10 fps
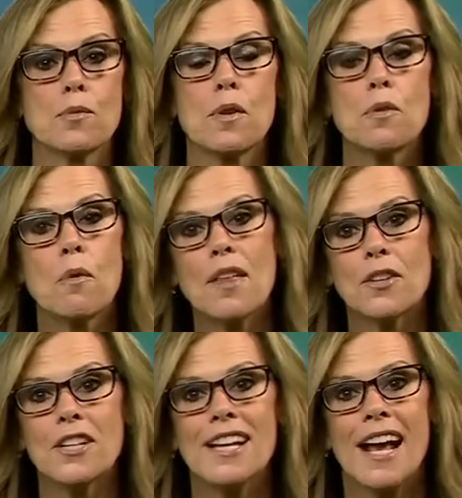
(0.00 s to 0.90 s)
with the
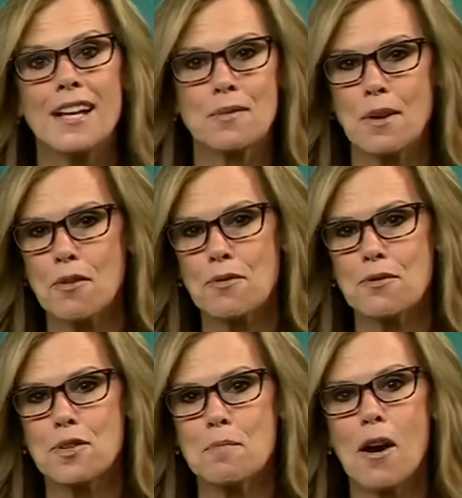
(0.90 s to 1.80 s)
weather as we go through
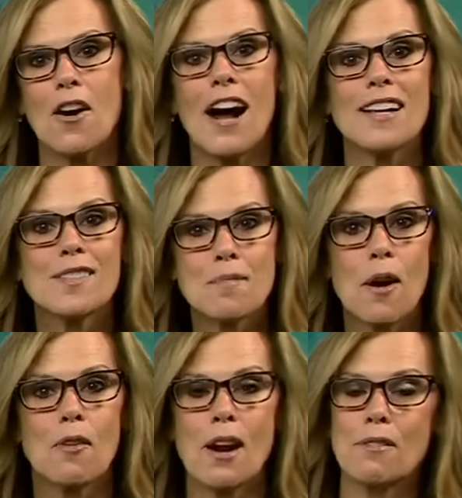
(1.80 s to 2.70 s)
tomorrow. Highs
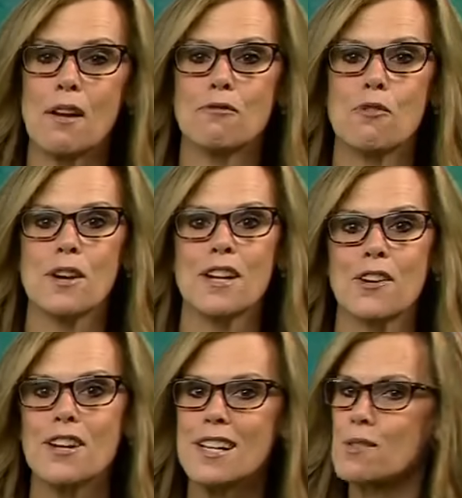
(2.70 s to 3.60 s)
tomorrow right around 40
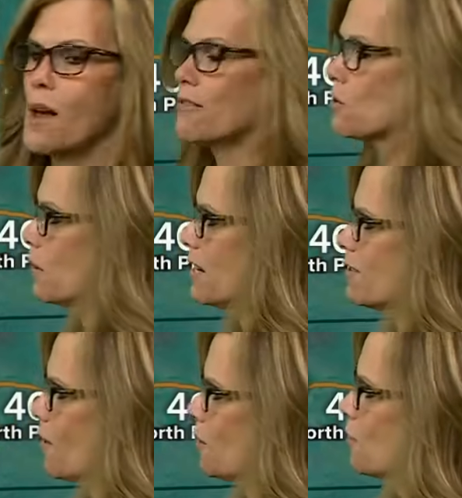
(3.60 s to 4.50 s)
degrees. We'll have 20s and